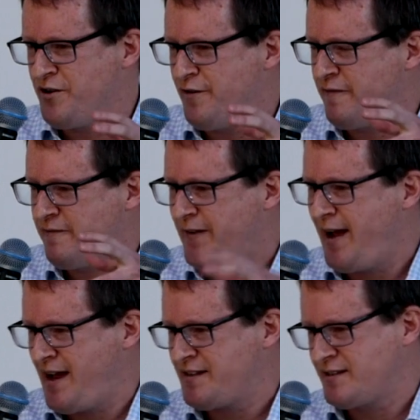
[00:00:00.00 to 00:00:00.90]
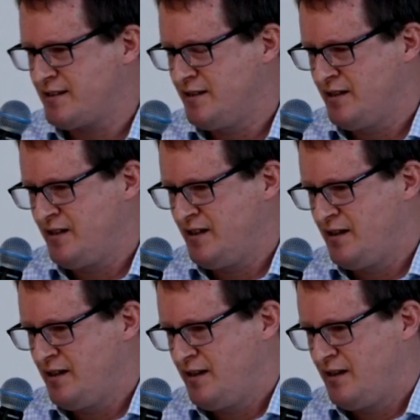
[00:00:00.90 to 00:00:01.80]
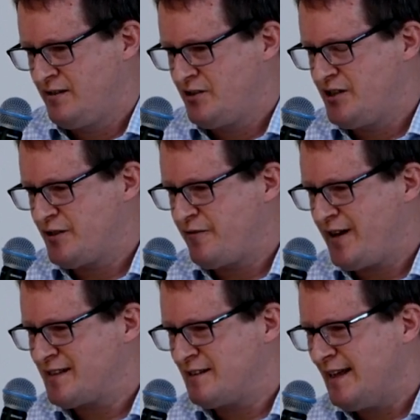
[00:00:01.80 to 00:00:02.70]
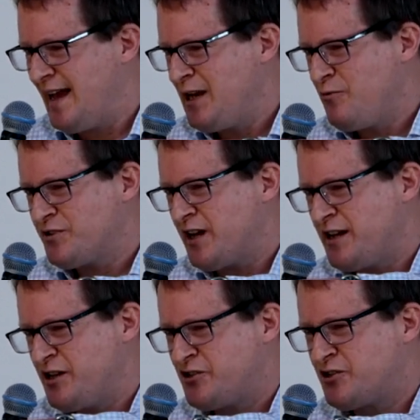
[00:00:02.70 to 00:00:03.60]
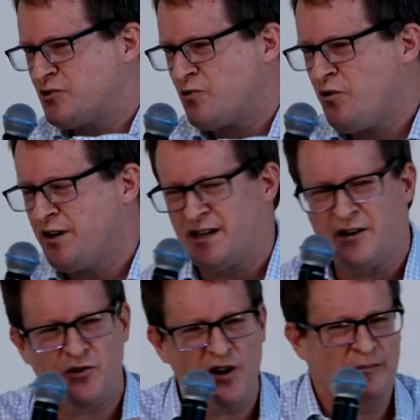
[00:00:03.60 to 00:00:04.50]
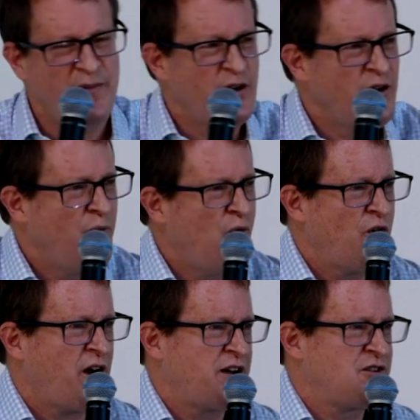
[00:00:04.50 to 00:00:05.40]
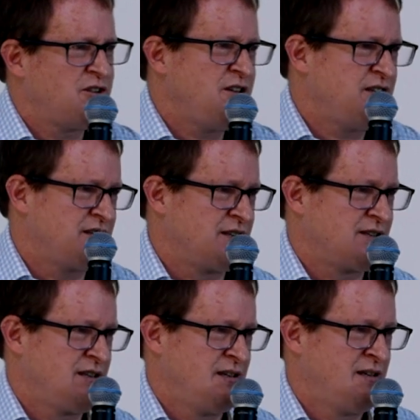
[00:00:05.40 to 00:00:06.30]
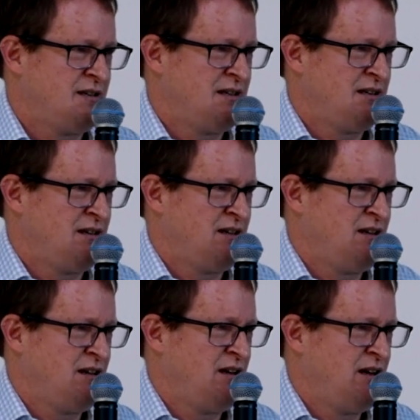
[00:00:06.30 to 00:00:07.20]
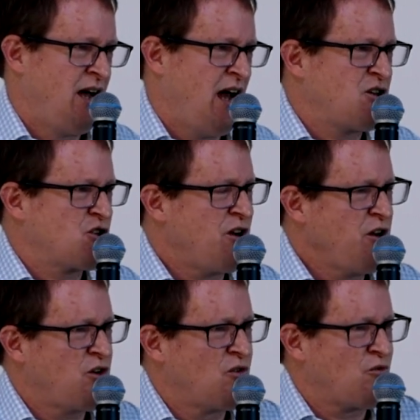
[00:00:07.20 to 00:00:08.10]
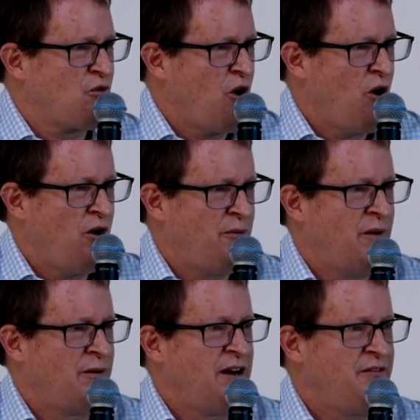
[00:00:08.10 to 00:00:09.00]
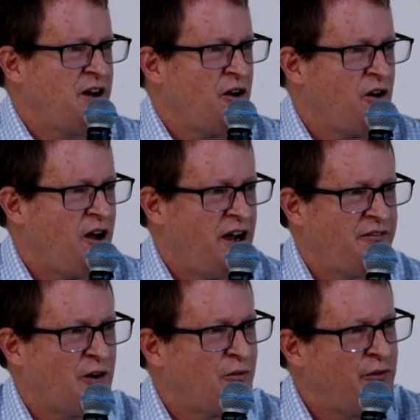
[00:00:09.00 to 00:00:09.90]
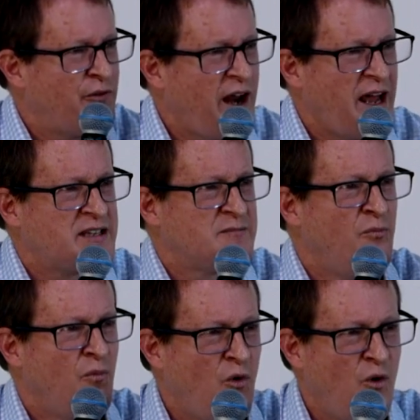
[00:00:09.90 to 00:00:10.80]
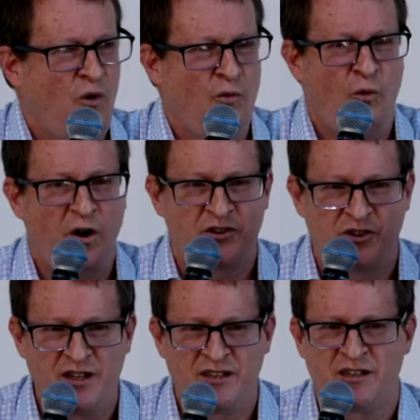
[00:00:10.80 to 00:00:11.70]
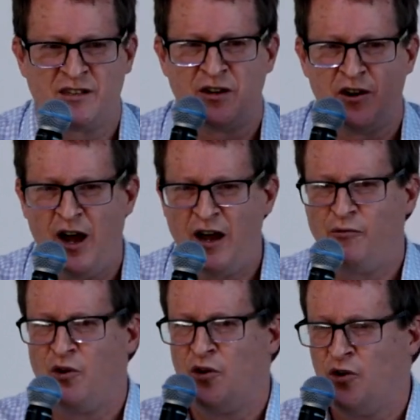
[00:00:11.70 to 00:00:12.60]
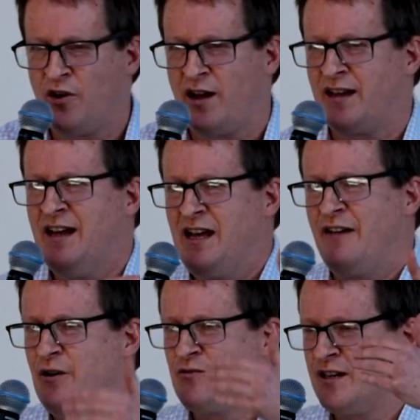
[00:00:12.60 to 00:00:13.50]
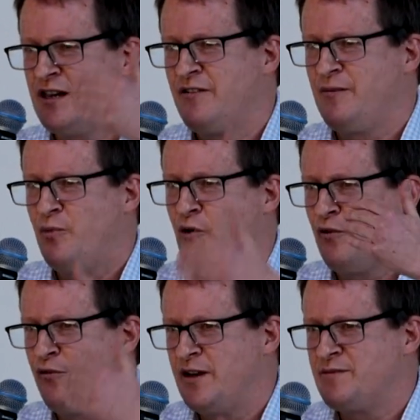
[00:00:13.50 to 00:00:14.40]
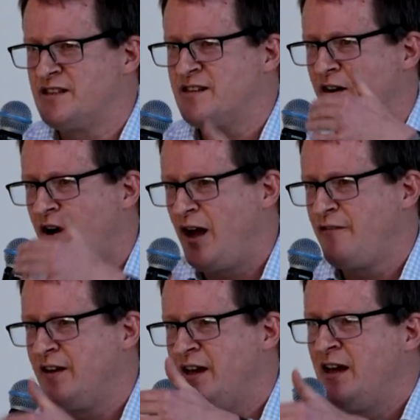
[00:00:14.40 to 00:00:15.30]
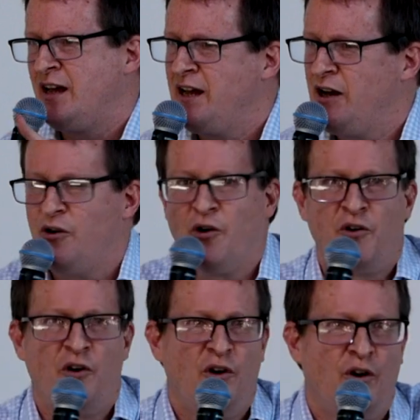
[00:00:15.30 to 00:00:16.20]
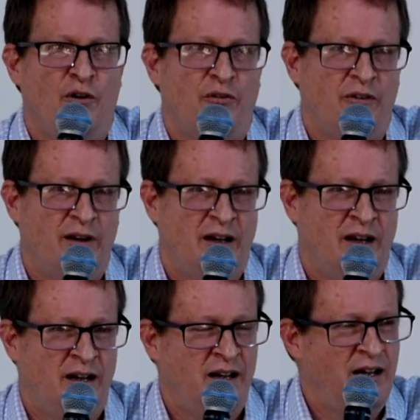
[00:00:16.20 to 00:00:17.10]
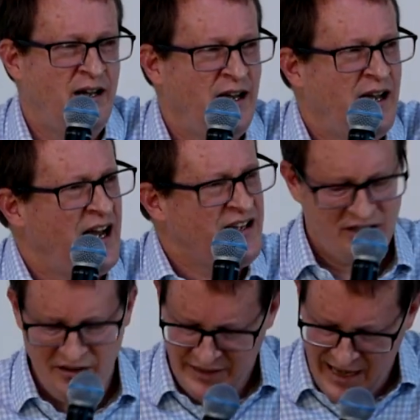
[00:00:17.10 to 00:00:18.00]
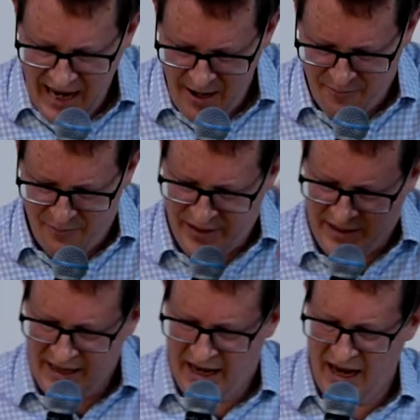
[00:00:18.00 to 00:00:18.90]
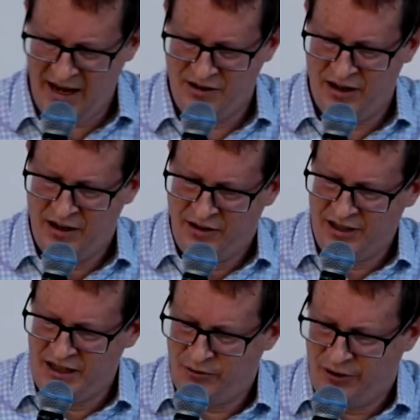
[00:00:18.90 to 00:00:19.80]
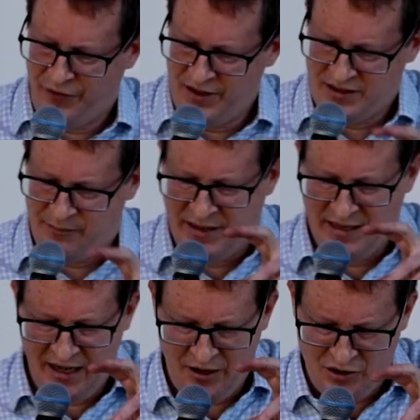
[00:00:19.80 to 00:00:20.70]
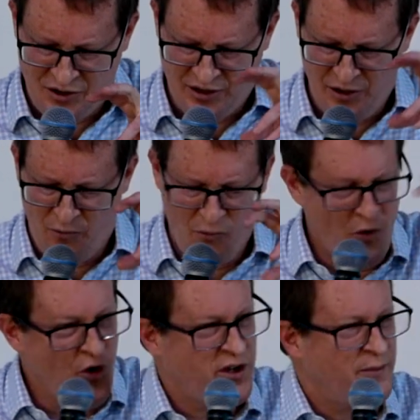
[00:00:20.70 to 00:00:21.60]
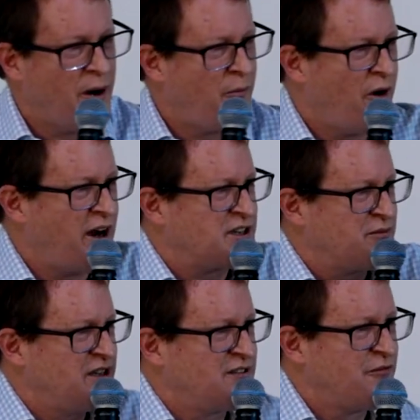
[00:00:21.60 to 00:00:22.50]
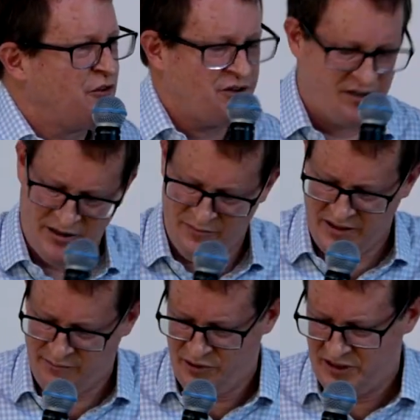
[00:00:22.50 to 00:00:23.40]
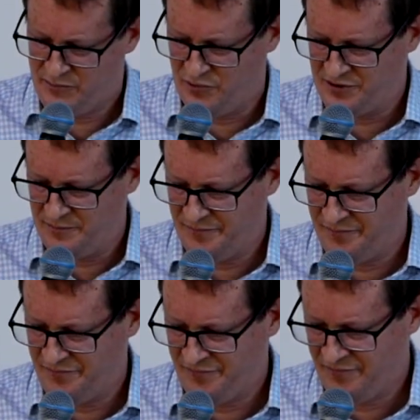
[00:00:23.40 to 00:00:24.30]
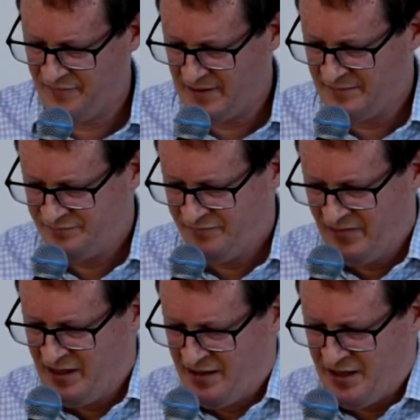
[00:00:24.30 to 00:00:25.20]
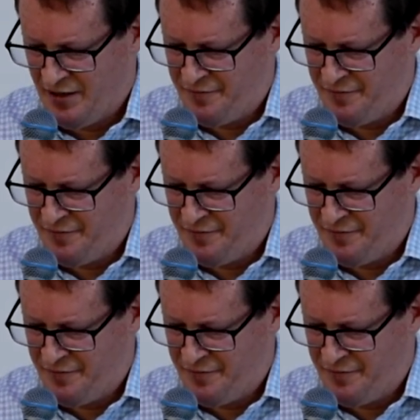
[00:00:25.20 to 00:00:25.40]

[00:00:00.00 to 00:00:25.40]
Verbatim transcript: you fast, Jesus fasted. Then he was at his strongest. I'm trying to become more like Jesus. I'm trying to grow and living a life that reflects more what Jesus' life would look like if he was living Paul Phillips's life here on earth. And so that began, these were the things that began just to kind of work in my mind, some of these verses, some of these principles. Then a